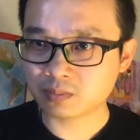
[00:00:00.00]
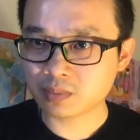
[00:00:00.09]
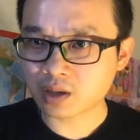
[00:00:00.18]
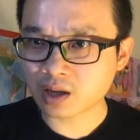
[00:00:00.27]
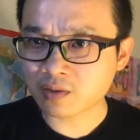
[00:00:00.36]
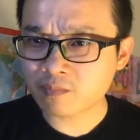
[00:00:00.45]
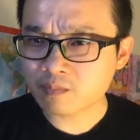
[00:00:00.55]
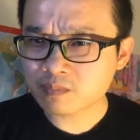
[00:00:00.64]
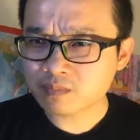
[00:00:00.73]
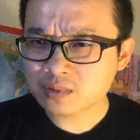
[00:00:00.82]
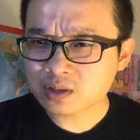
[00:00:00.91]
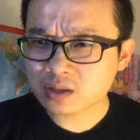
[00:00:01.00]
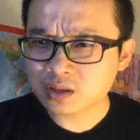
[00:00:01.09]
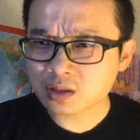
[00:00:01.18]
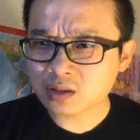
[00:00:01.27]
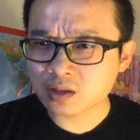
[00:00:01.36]
I've
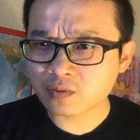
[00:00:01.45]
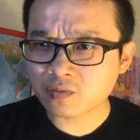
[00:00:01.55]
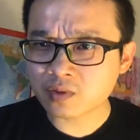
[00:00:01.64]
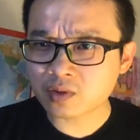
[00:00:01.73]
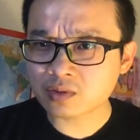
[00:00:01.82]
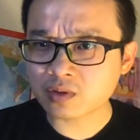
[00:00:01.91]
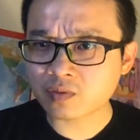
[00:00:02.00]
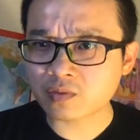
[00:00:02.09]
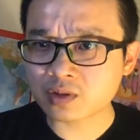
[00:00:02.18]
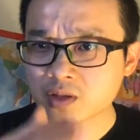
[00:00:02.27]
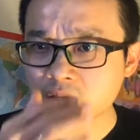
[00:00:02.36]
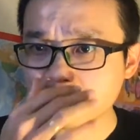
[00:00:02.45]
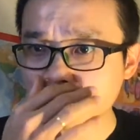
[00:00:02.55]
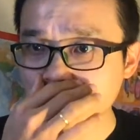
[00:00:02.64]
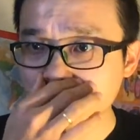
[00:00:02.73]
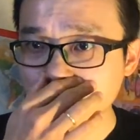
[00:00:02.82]
seen a few different
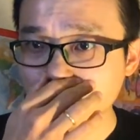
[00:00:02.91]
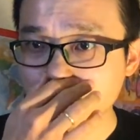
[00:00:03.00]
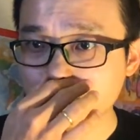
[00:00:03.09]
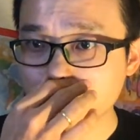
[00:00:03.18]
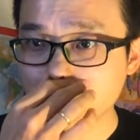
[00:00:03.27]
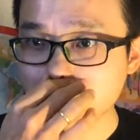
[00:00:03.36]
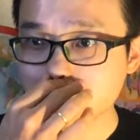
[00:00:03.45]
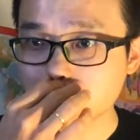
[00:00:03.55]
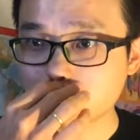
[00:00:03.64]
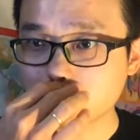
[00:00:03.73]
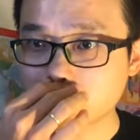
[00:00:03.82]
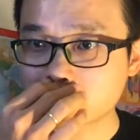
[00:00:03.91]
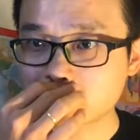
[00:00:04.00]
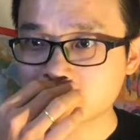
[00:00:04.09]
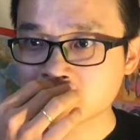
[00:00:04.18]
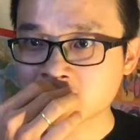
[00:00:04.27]
techniques. That best one
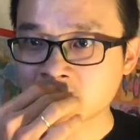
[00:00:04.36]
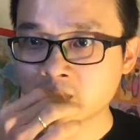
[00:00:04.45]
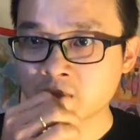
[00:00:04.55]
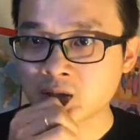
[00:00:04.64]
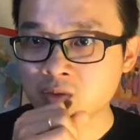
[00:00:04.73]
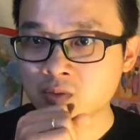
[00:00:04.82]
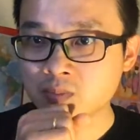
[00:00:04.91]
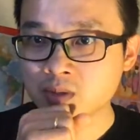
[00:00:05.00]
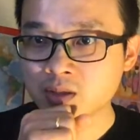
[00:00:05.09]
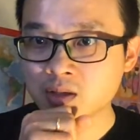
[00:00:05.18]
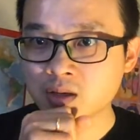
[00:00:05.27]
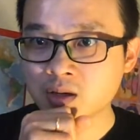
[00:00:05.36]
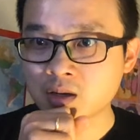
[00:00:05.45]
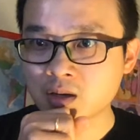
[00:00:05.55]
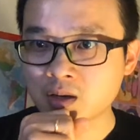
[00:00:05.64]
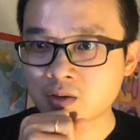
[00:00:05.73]
appear to be
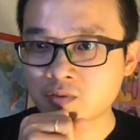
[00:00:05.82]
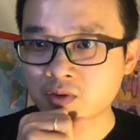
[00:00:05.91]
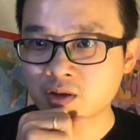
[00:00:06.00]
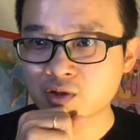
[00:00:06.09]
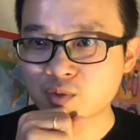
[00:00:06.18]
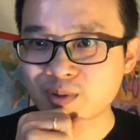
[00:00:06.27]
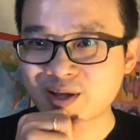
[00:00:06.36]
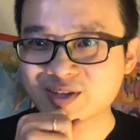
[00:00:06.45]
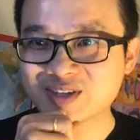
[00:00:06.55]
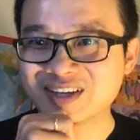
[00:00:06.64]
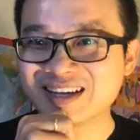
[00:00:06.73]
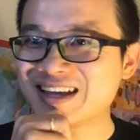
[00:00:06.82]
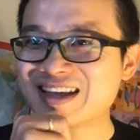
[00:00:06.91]
naval acupuncture.